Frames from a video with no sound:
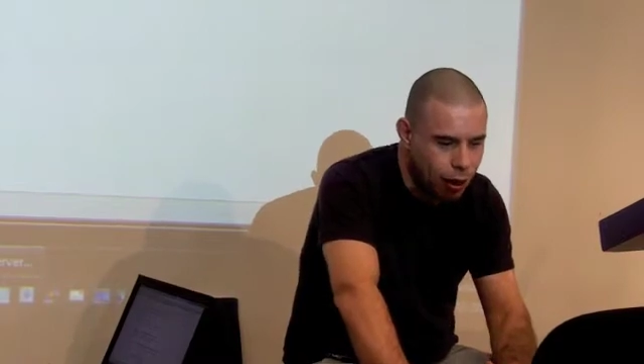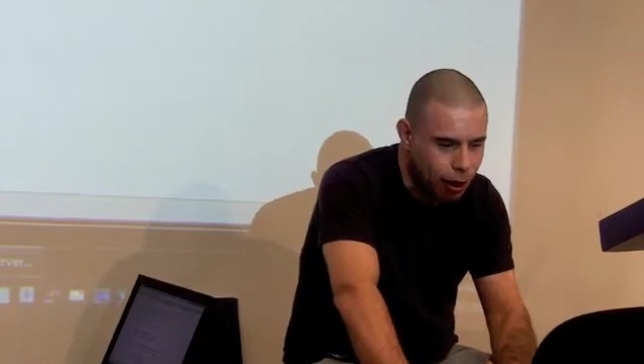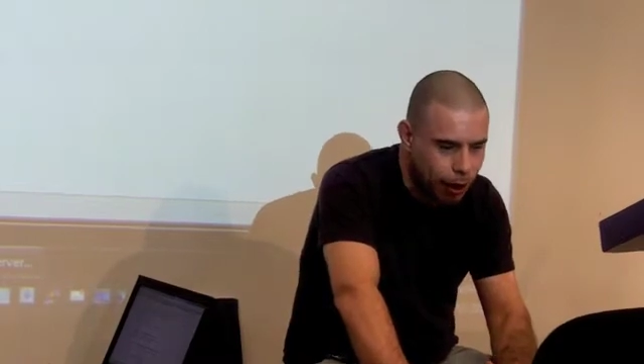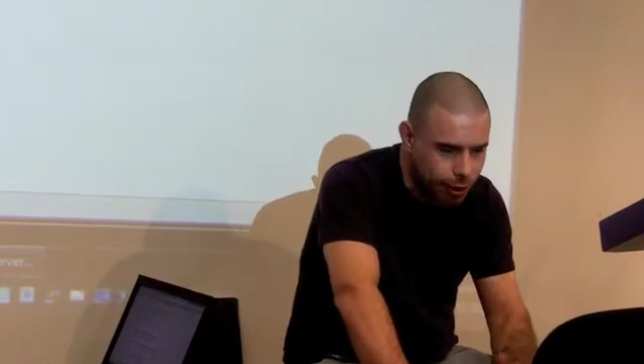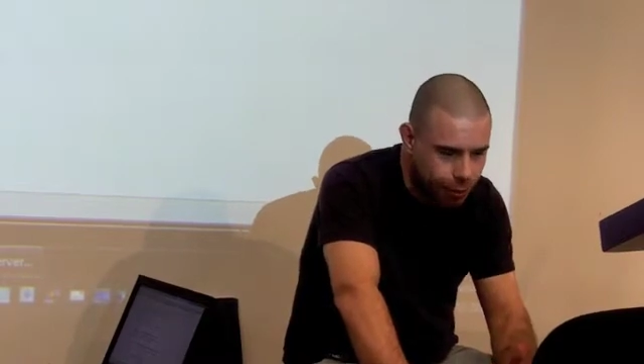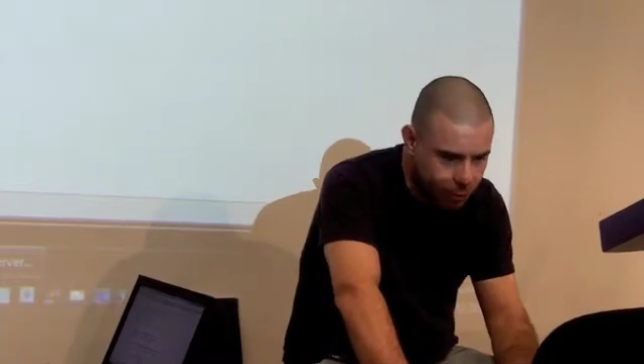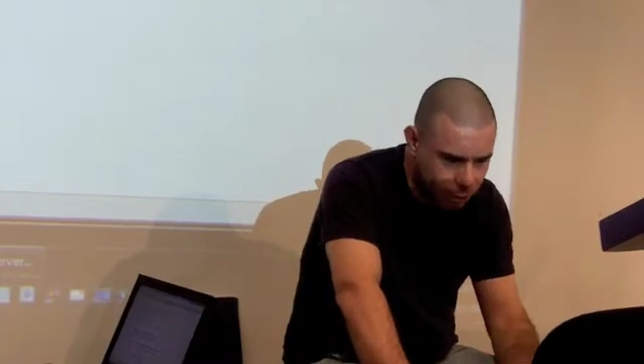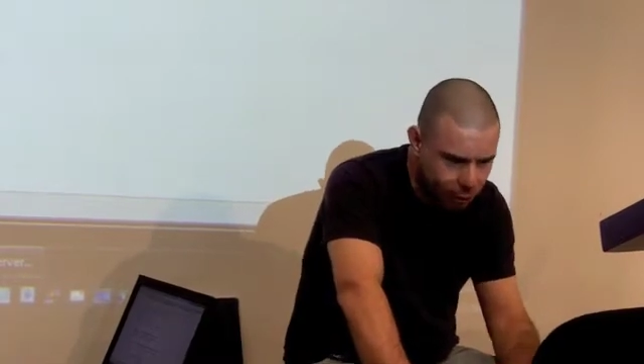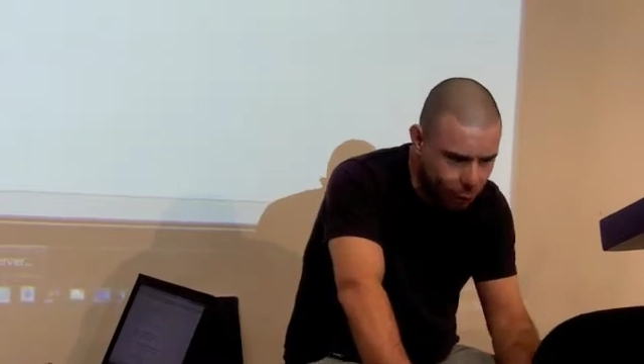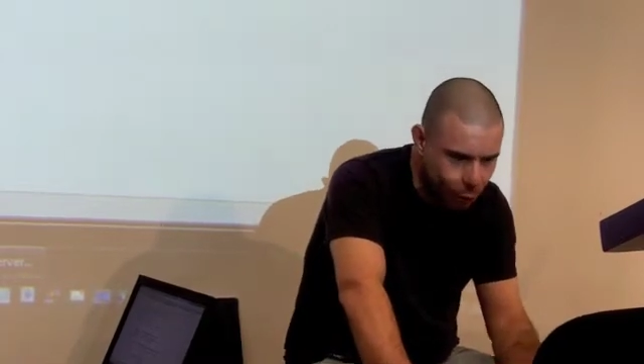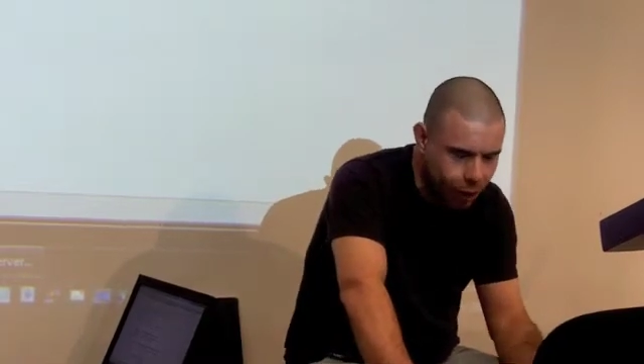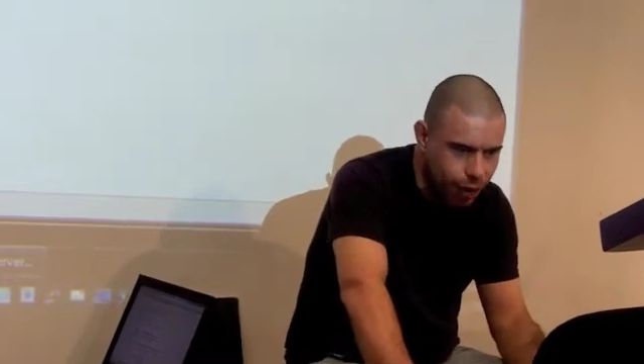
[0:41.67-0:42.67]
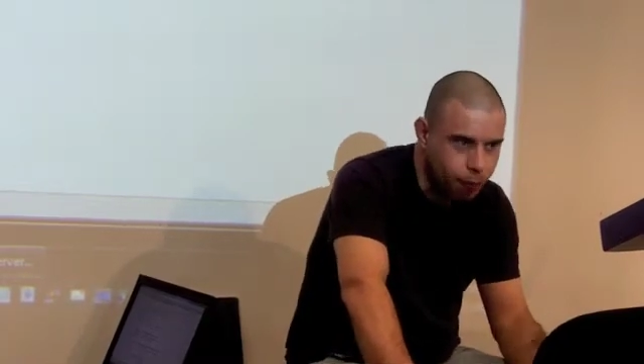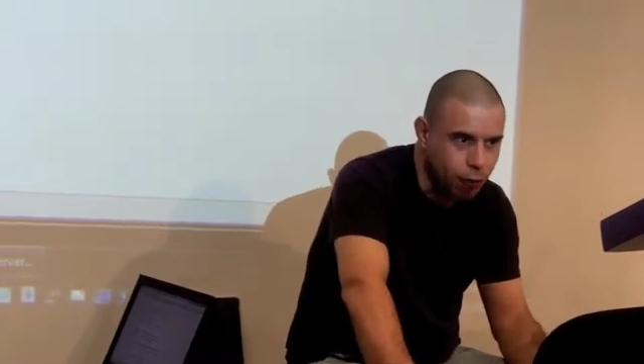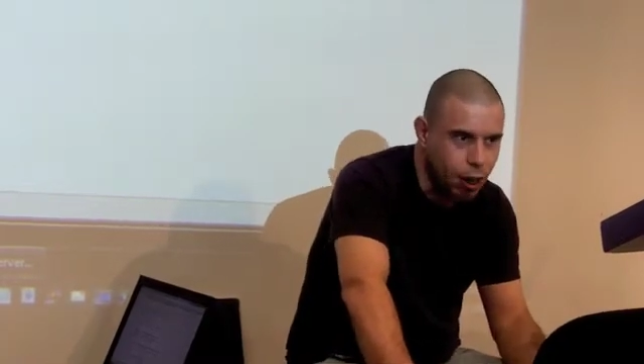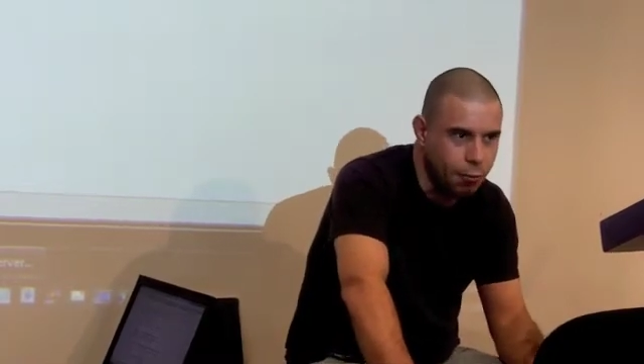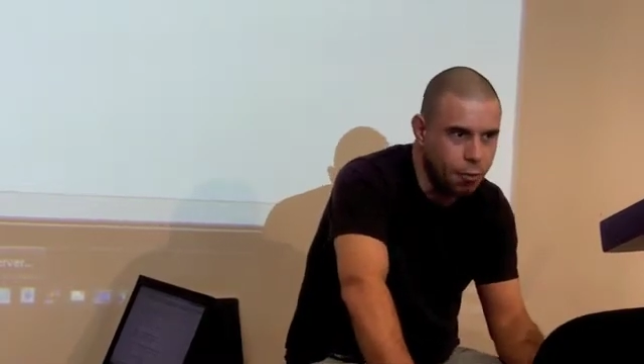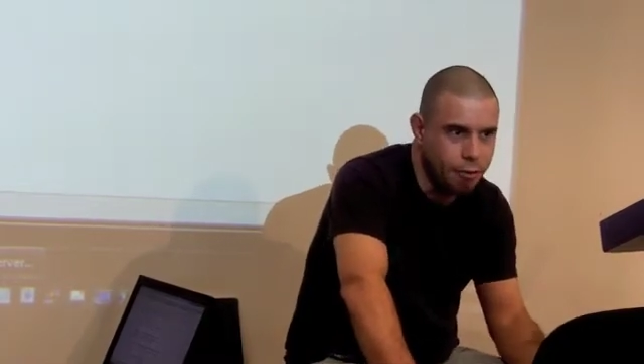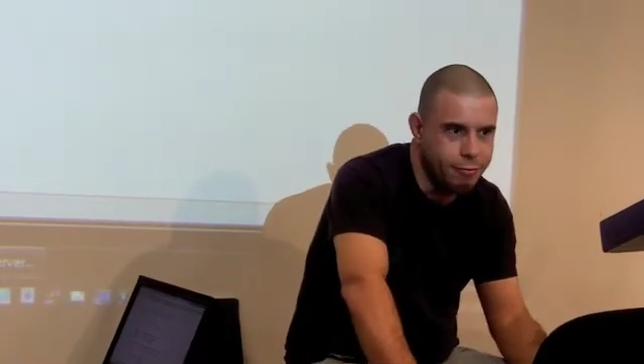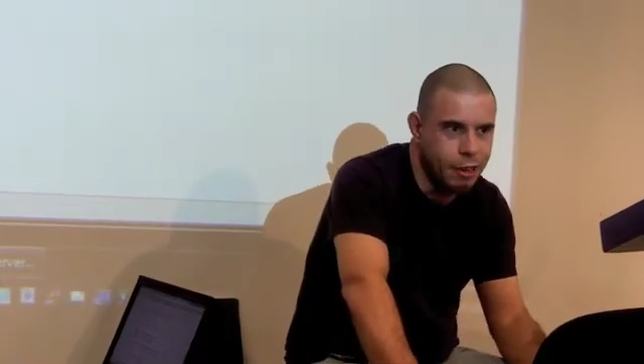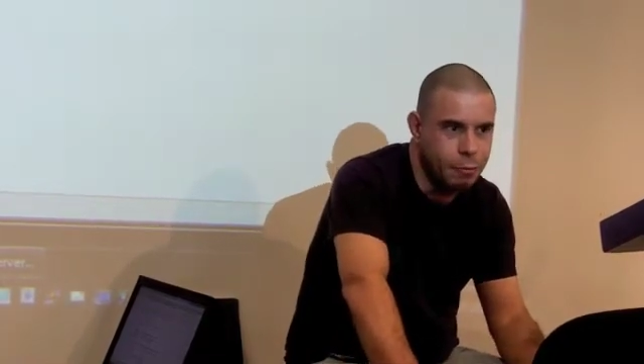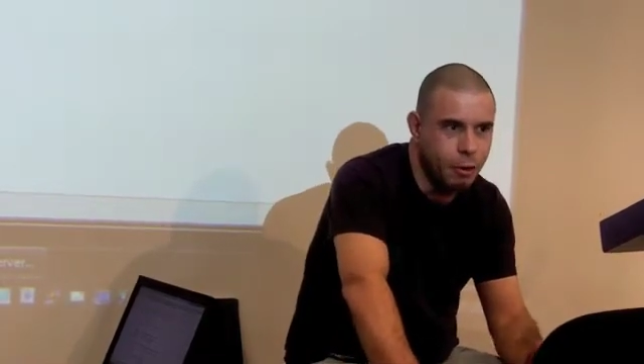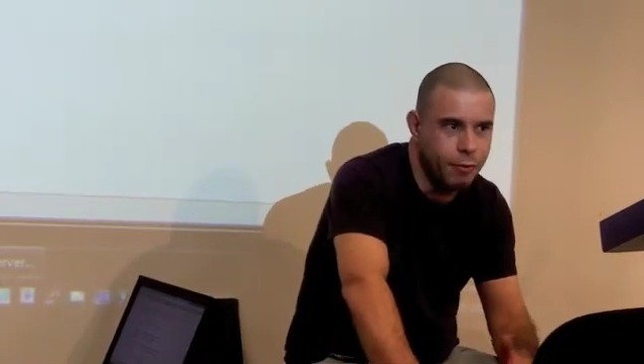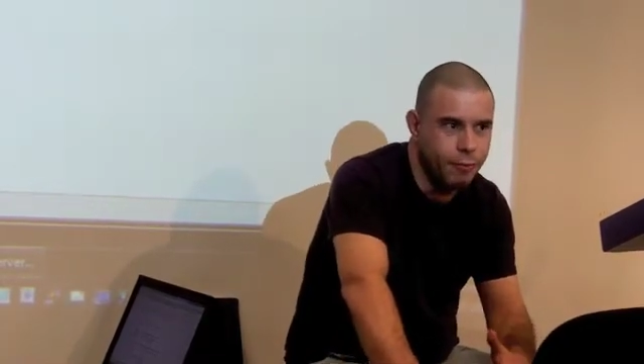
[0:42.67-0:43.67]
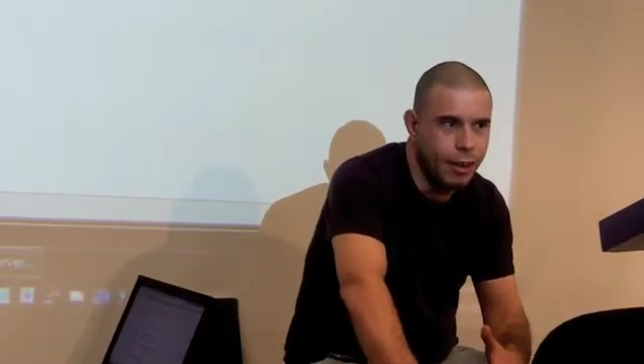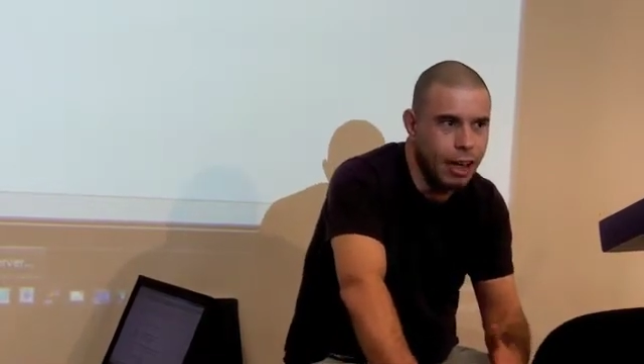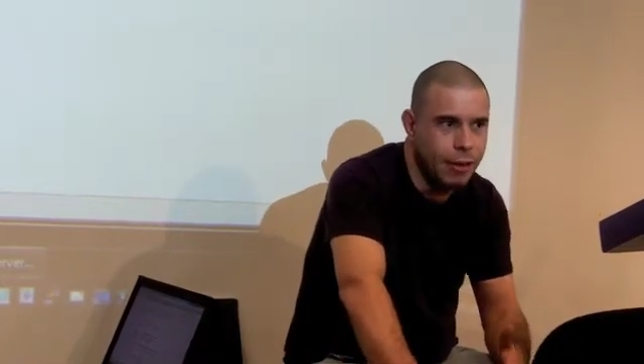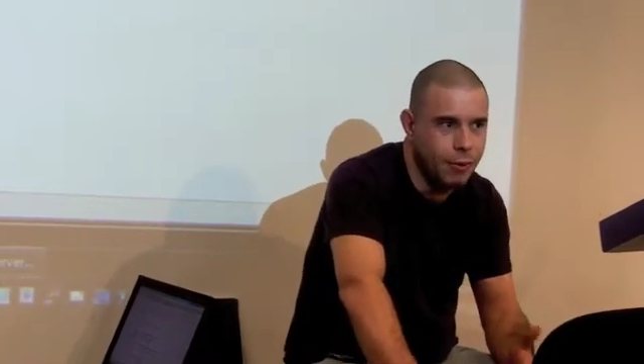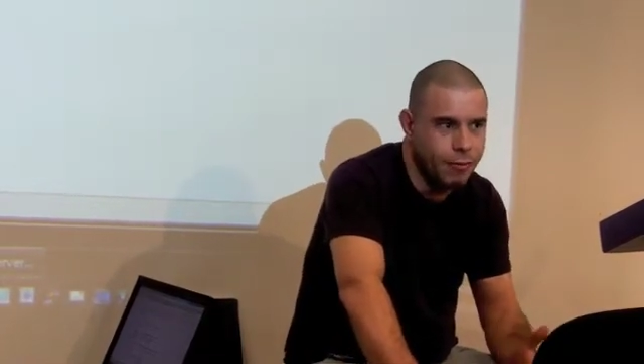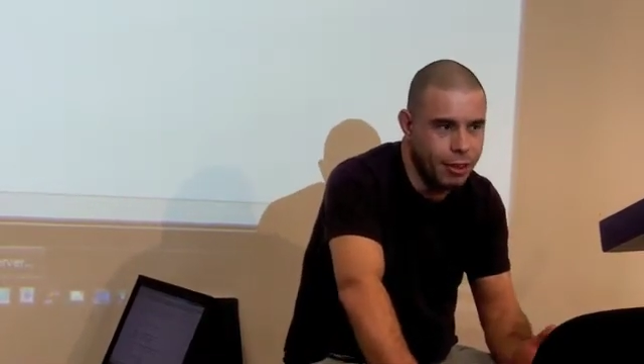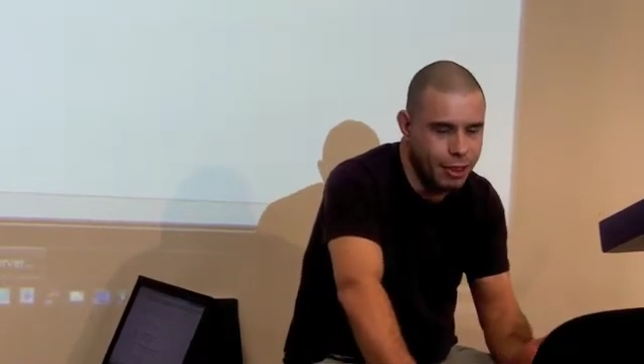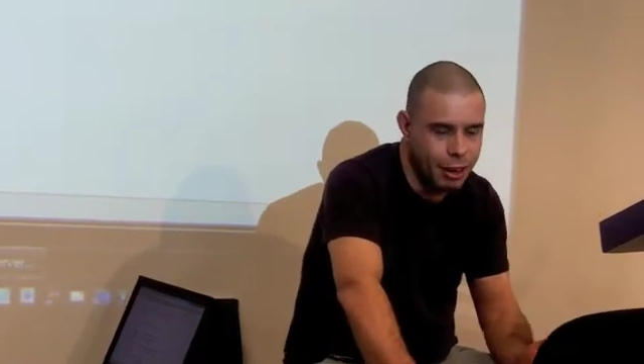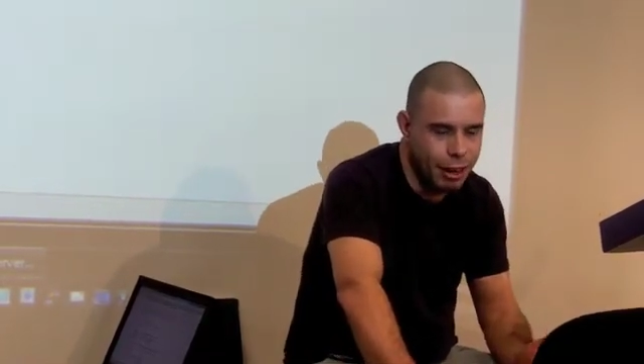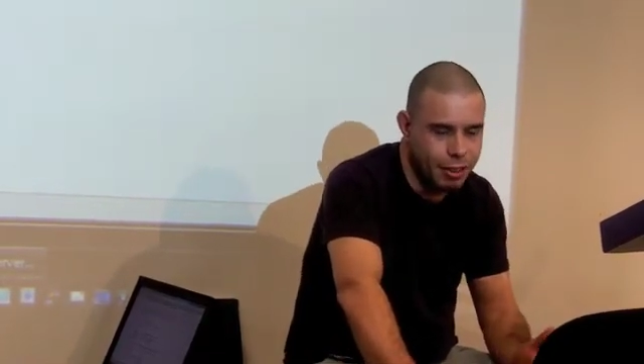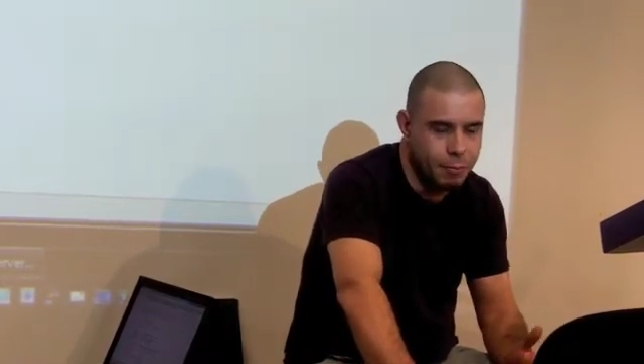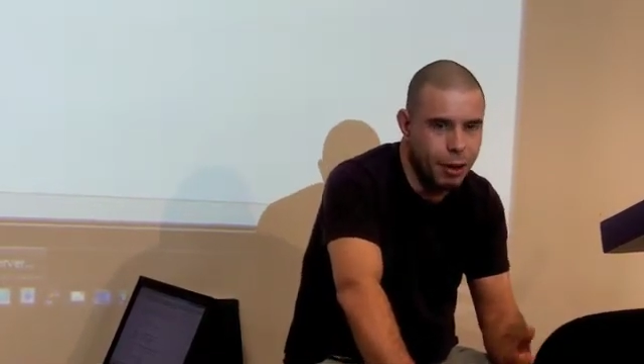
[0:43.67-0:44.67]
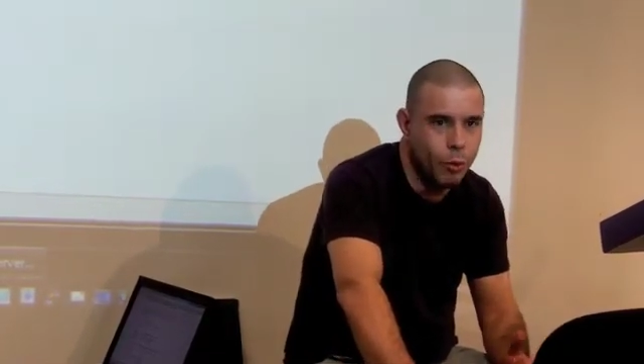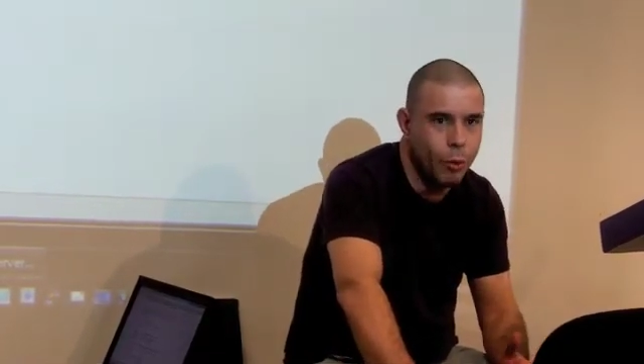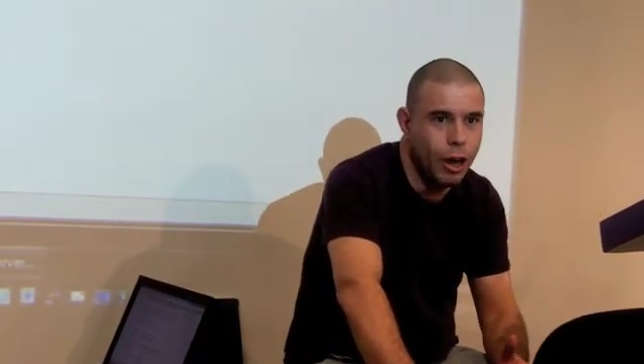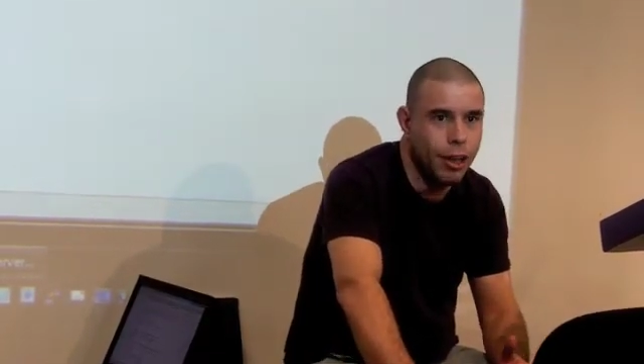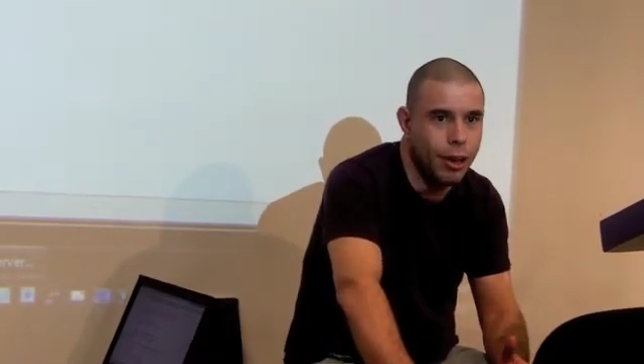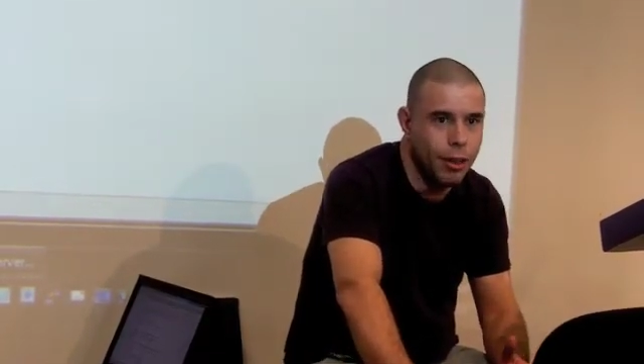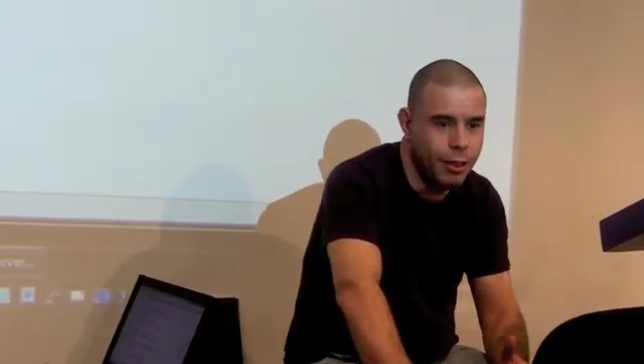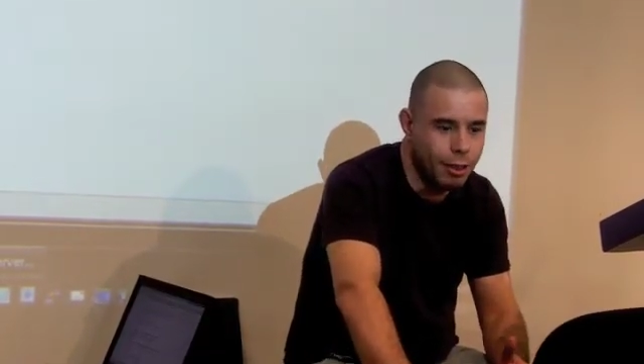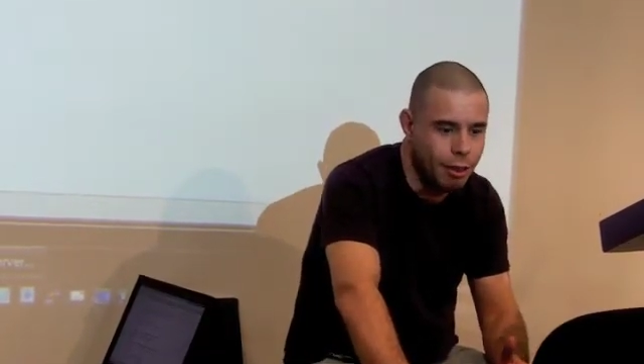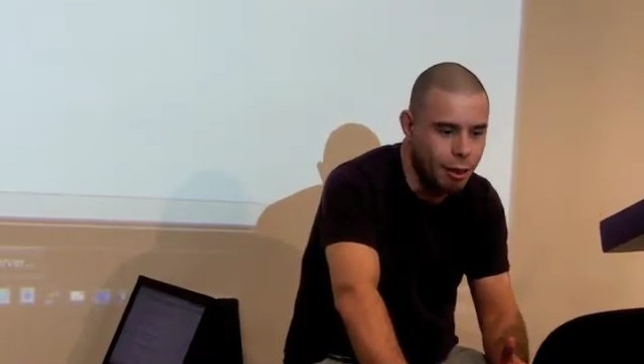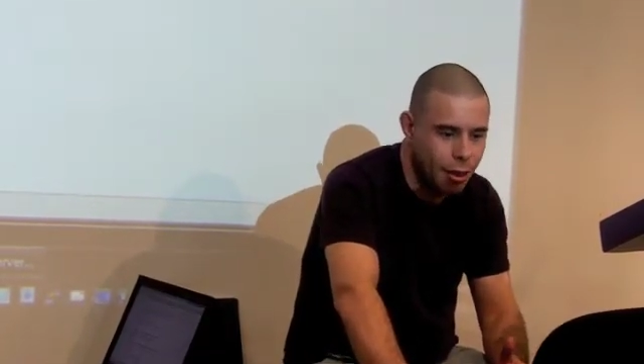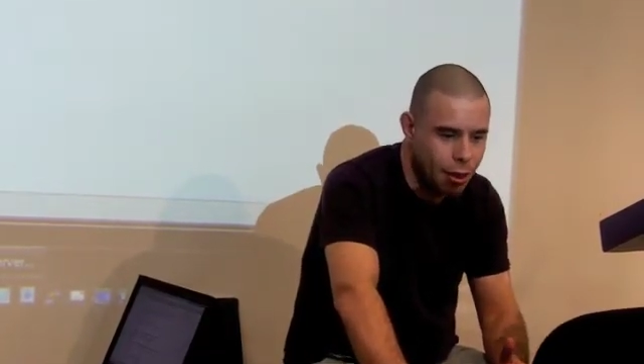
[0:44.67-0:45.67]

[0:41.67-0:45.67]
It also works in Firefox 3.5 if it's connected by wireless,